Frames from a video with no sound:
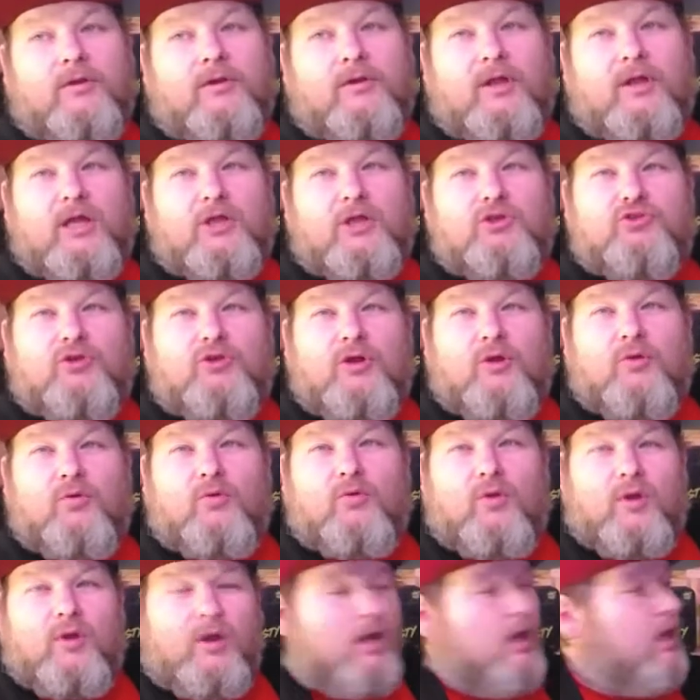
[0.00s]

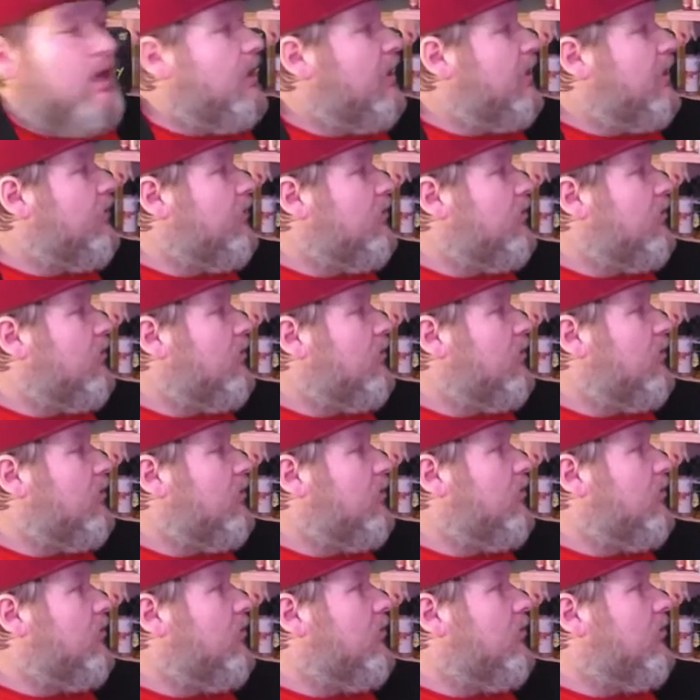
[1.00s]
Nitro and
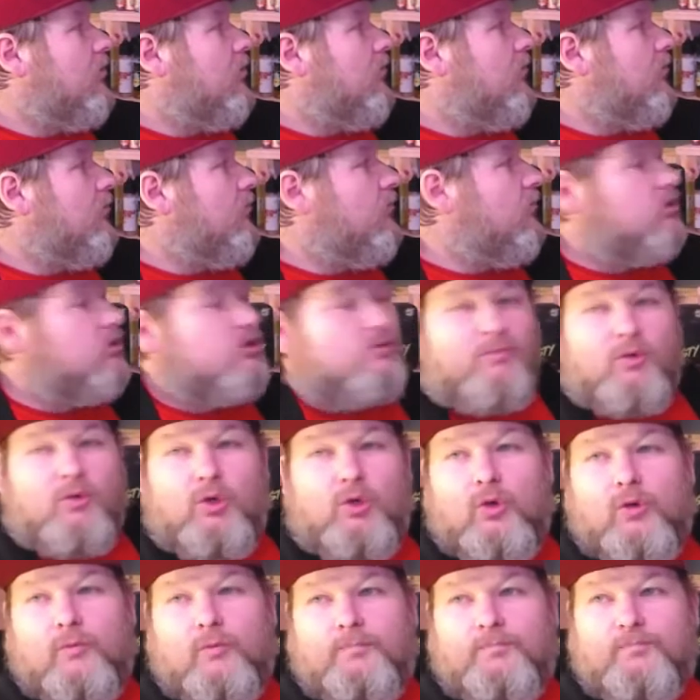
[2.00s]
the
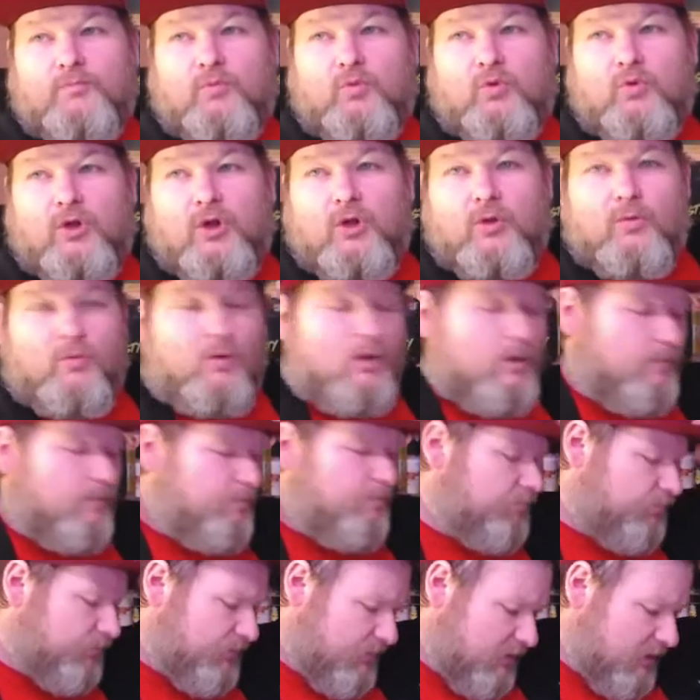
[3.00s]
Sport 101.
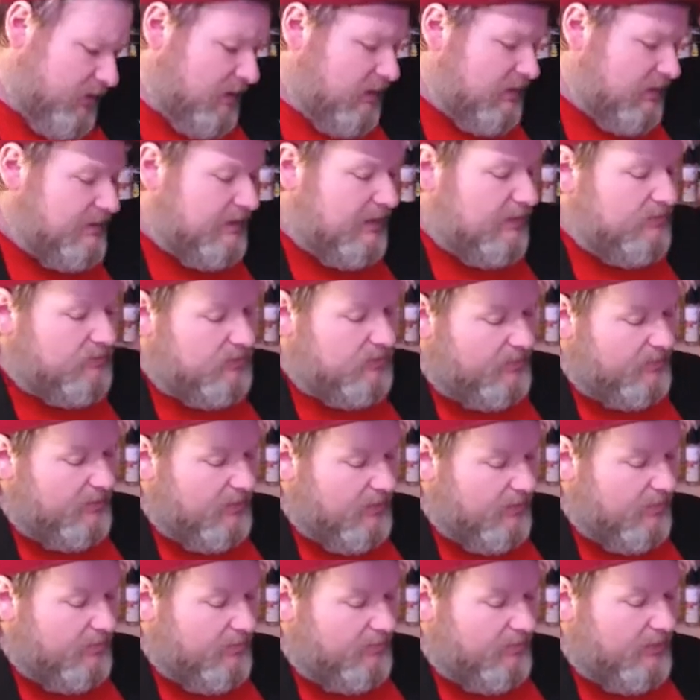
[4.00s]
It seems a
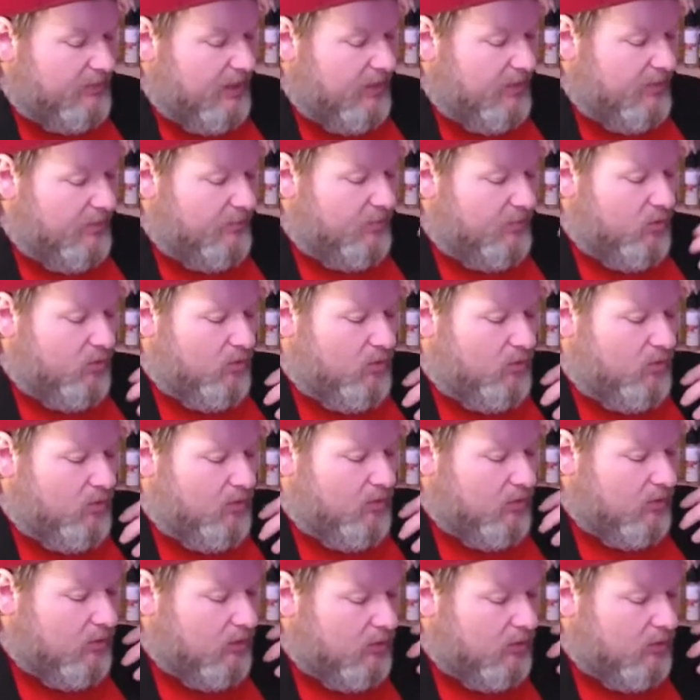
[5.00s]
bit better, more